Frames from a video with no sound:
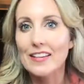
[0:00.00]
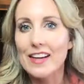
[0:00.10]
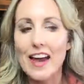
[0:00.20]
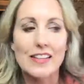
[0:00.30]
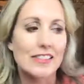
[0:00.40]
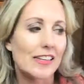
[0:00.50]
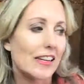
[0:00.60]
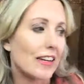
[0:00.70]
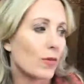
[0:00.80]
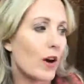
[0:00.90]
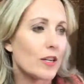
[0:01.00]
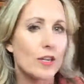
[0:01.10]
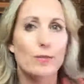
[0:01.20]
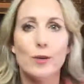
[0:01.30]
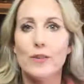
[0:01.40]
and dancing and
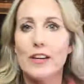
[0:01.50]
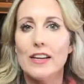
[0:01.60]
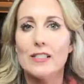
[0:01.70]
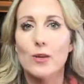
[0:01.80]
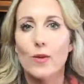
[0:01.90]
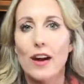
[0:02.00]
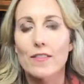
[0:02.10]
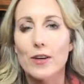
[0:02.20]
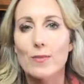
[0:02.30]
watching movies or whatever